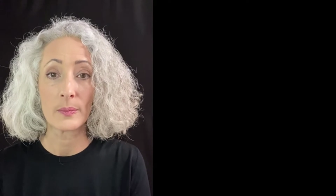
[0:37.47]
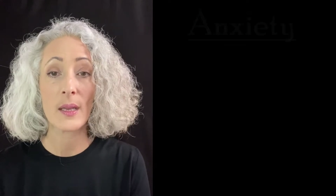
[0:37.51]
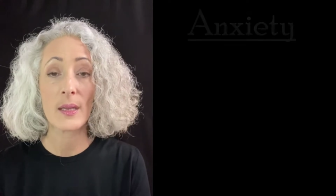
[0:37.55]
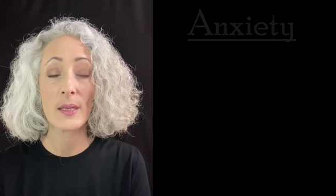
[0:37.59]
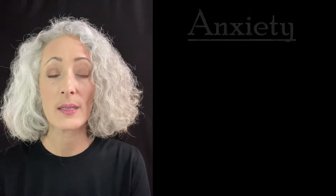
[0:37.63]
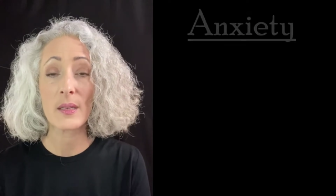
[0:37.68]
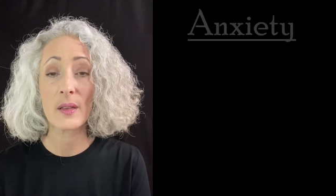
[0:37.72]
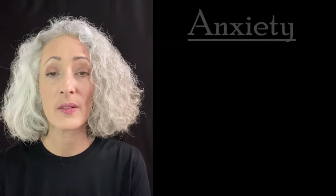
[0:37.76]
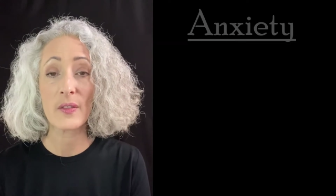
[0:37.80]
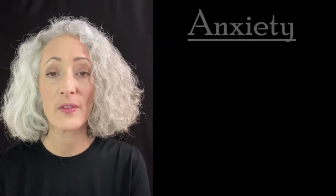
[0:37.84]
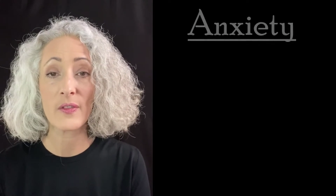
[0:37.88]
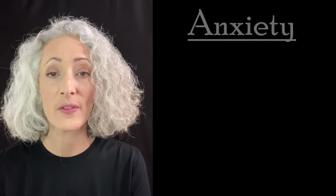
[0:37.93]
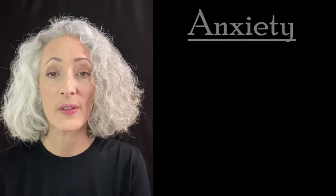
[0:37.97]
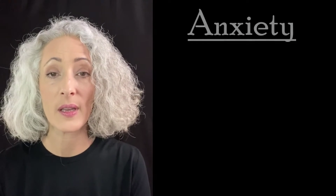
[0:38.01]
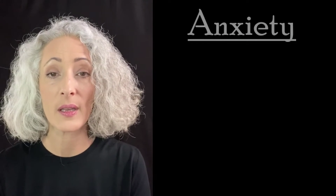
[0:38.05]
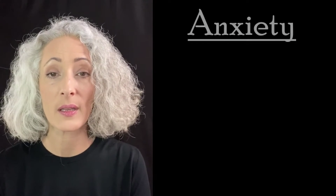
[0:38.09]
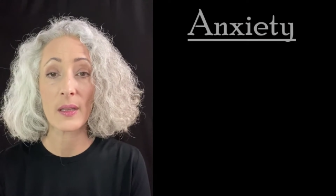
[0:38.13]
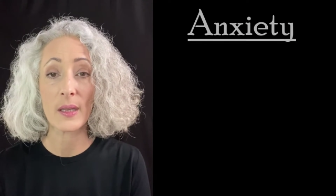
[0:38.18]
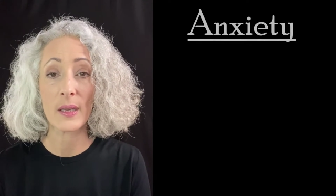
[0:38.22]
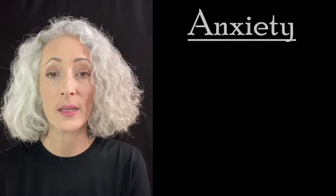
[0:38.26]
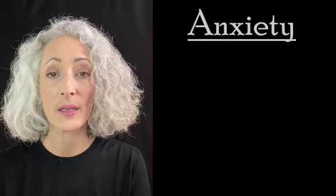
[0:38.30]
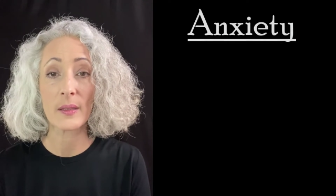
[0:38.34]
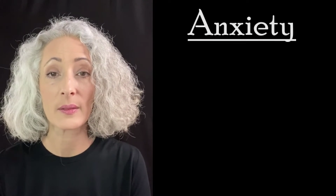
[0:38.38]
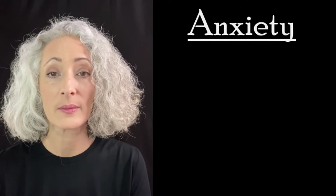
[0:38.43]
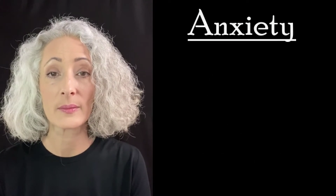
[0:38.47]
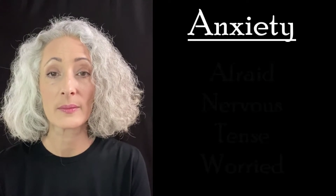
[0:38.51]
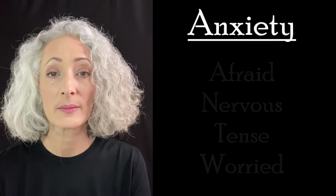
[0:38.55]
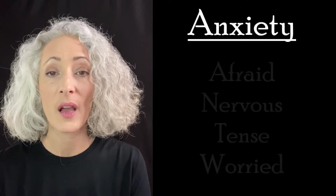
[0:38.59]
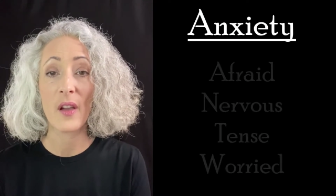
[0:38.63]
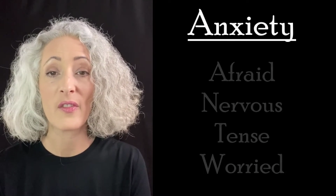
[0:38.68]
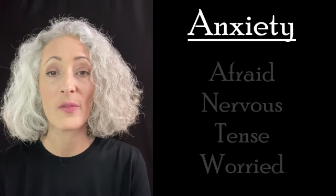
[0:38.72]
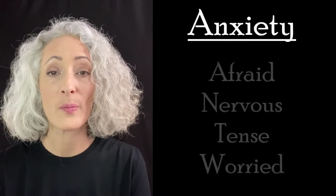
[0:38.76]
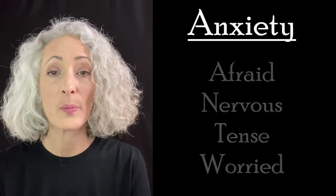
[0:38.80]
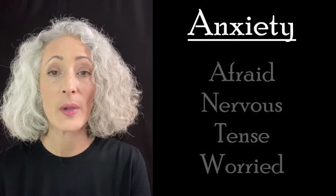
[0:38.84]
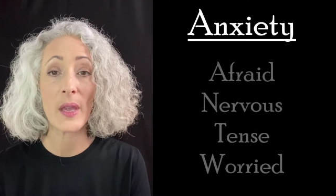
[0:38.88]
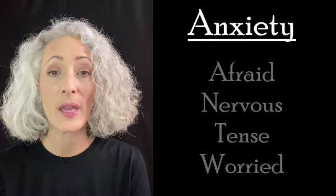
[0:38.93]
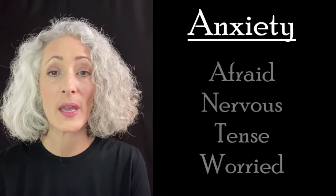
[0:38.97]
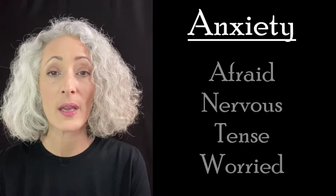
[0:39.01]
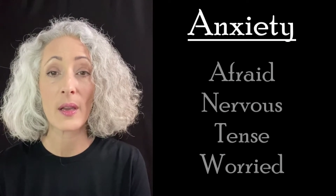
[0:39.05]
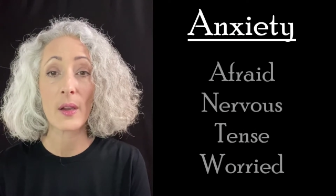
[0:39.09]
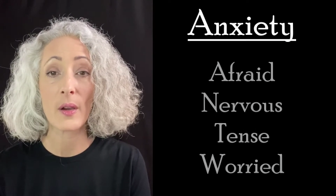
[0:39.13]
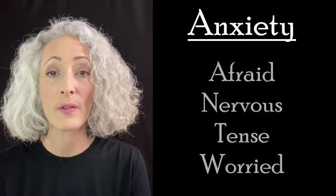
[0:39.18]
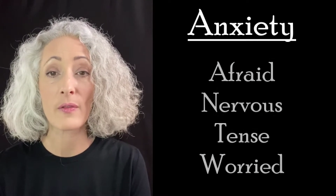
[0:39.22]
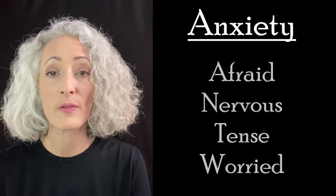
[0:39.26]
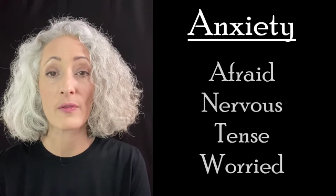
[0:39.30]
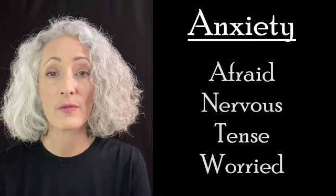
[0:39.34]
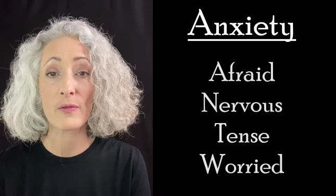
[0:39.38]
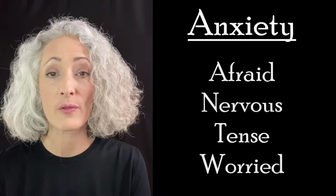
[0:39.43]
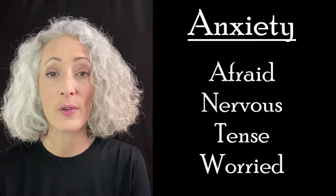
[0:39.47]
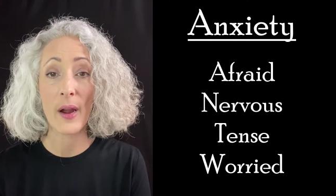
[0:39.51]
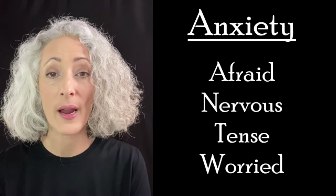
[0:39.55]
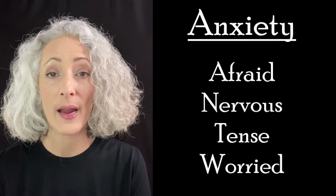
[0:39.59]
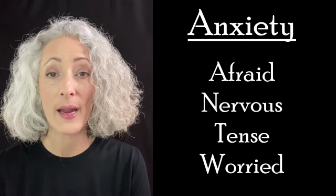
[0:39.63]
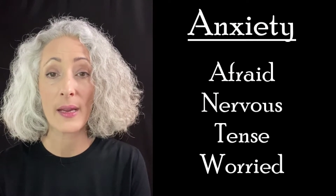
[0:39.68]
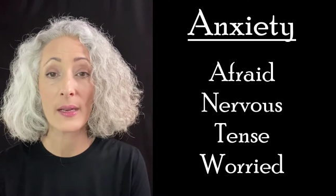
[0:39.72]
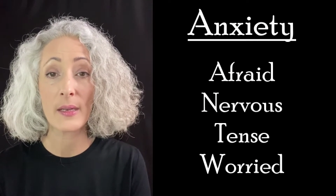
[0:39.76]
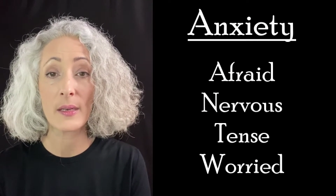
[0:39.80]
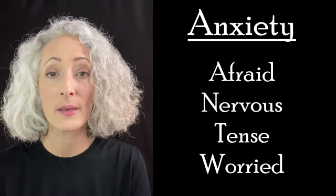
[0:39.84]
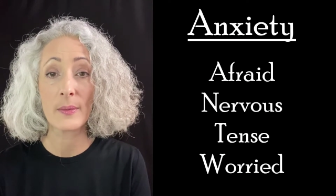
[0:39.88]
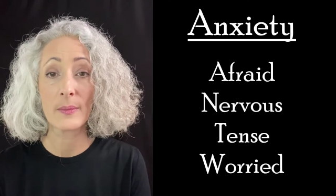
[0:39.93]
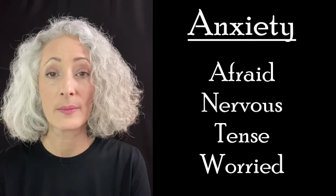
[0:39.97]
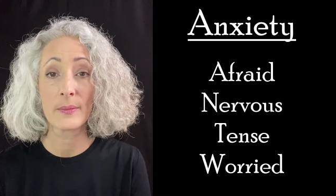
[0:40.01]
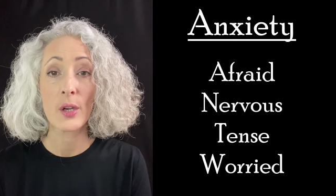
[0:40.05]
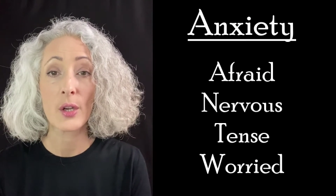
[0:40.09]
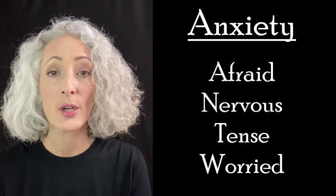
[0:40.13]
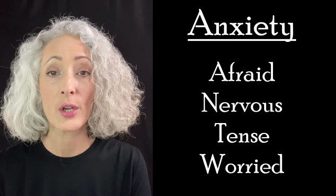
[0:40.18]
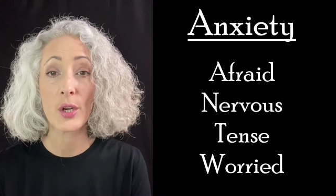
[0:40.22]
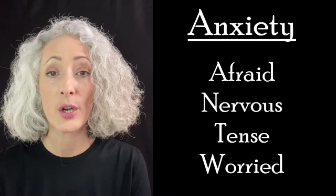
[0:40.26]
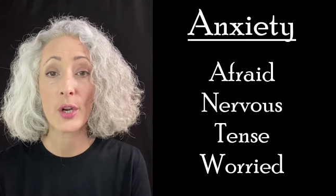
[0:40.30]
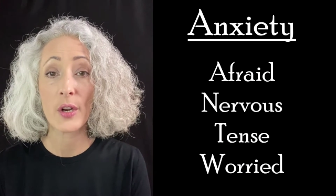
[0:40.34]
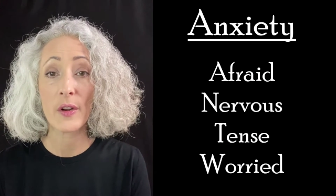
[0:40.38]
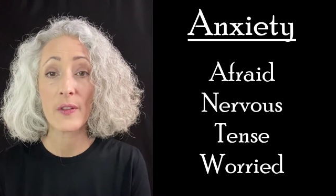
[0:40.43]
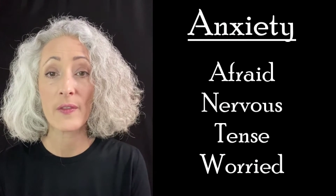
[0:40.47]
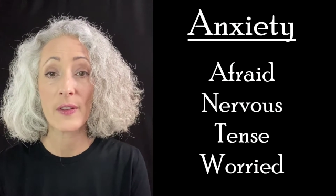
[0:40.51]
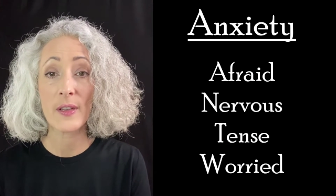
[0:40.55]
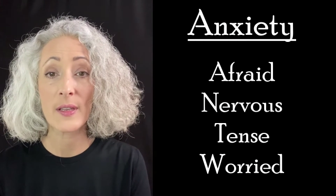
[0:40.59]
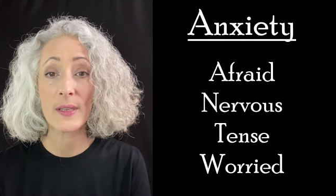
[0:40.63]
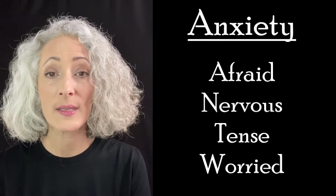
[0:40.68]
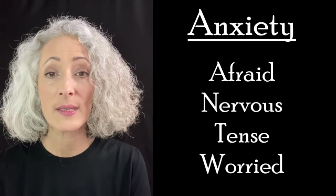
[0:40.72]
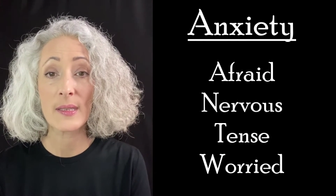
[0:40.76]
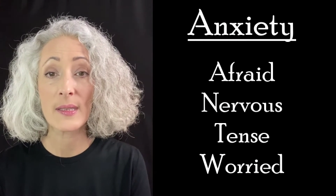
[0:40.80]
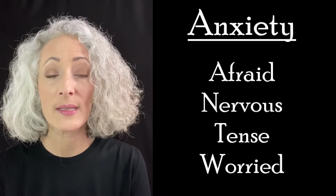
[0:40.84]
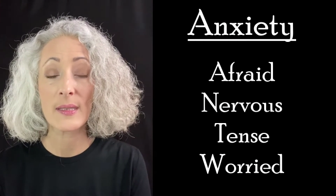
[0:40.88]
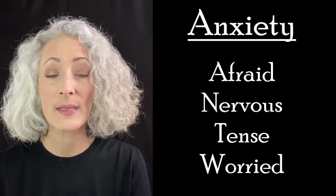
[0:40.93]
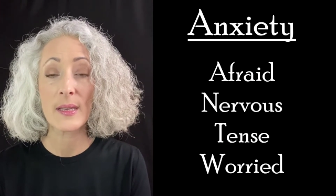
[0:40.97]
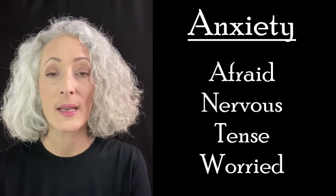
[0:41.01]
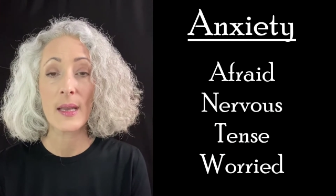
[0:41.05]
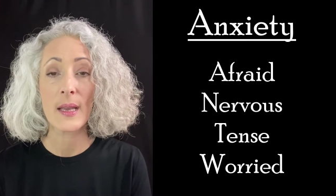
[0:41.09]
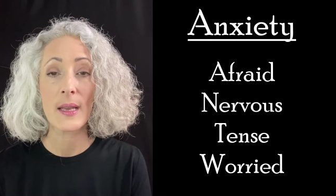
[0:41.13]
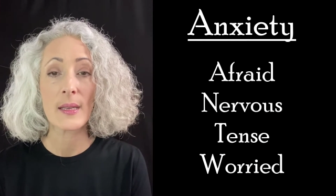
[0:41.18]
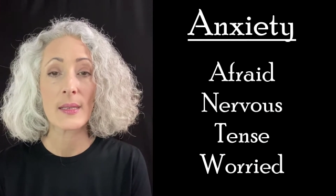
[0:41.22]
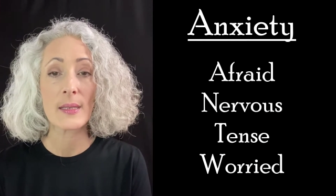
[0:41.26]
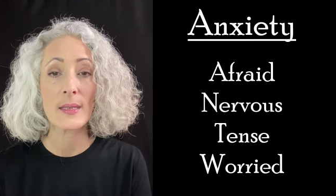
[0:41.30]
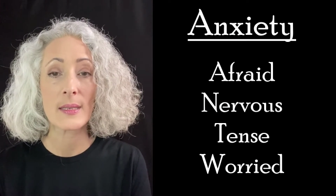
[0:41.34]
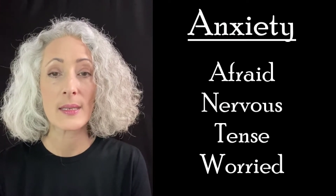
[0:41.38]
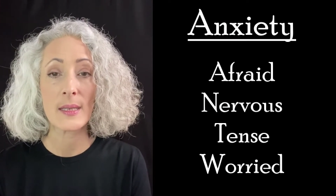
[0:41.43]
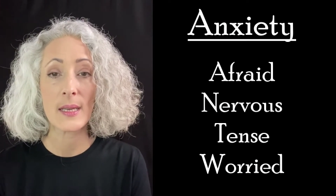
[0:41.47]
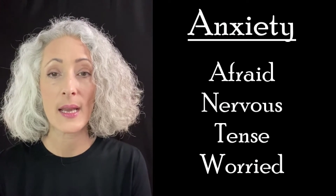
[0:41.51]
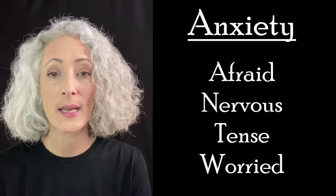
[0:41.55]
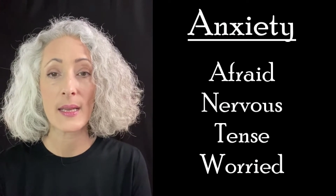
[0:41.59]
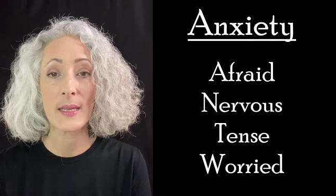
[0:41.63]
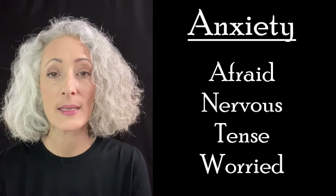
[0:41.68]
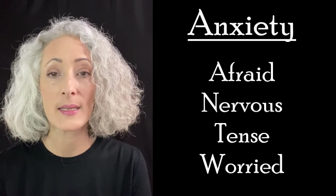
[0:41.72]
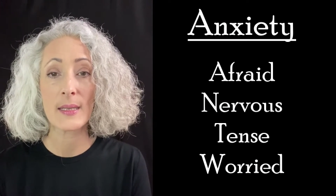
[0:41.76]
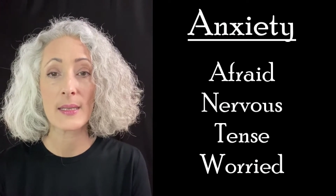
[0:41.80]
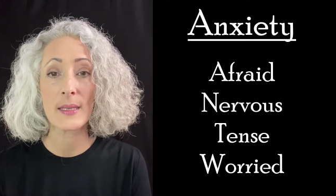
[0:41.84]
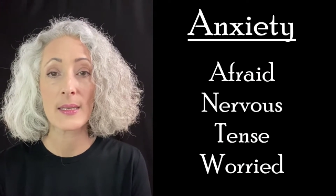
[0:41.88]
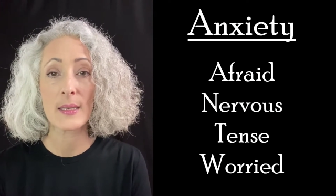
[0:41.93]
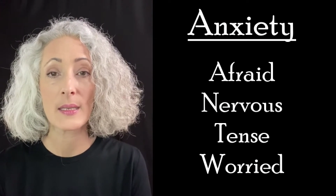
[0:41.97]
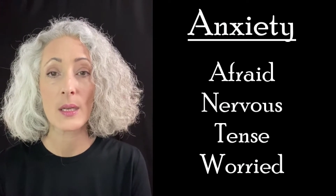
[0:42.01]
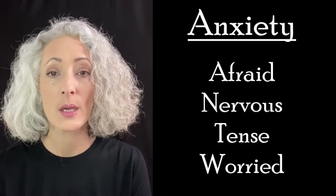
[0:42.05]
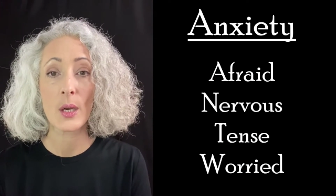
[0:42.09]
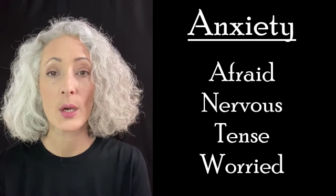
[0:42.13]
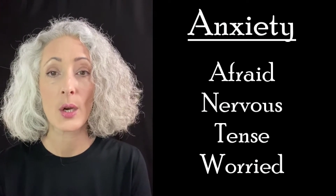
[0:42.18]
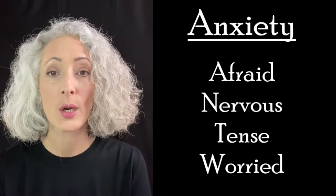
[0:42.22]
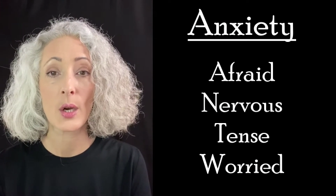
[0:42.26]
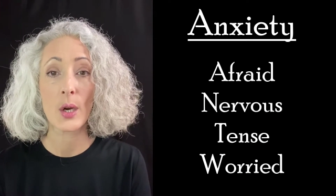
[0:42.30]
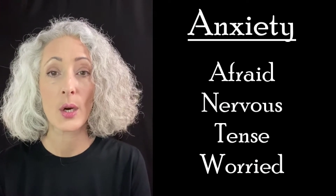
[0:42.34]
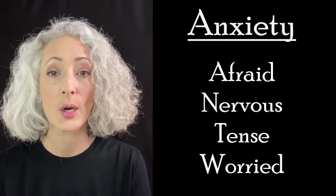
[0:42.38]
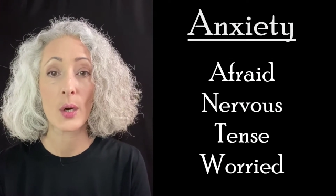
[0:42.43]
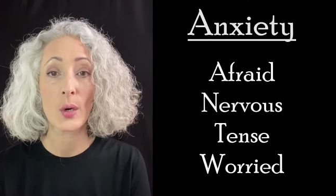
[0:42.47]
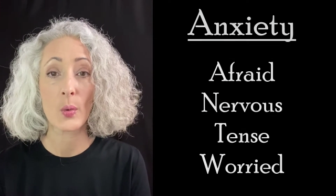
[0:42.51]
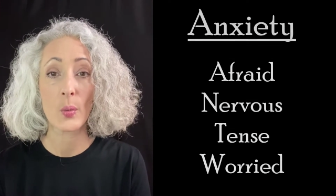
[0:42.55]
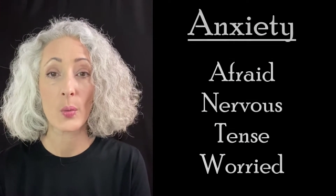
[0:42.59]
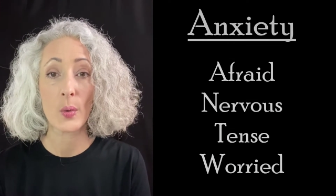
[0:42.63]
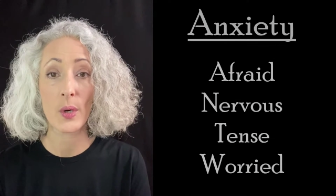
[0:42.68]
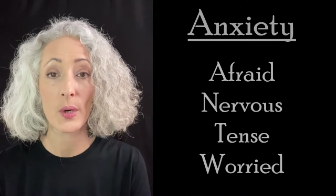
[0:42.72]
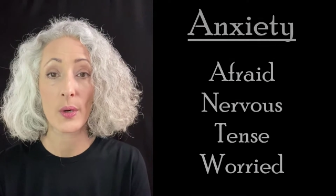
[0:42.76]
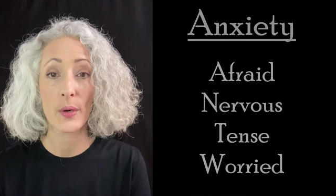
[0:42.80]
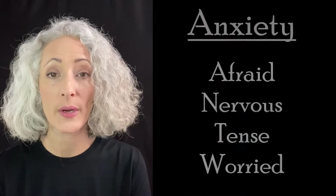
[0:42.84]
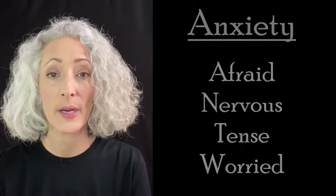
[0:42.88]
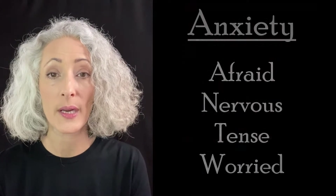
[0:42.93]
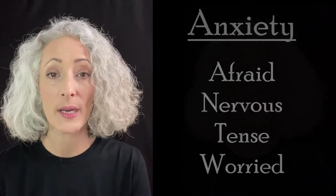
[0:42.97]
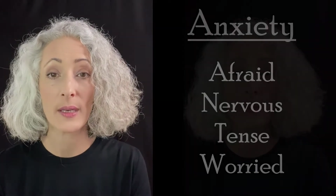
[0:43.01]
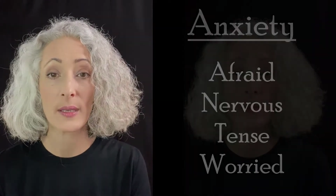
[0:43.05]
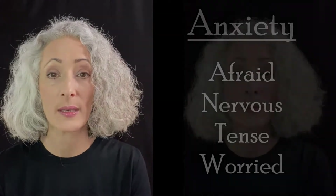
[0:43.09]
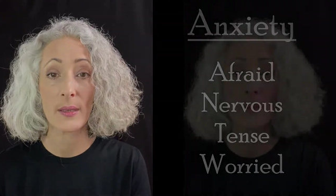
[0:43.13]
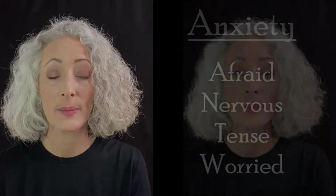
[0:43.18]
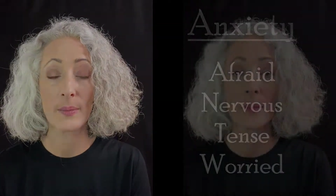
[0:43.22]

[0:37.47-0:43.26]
is a feeling of being afraid, nervous, tense, or worried.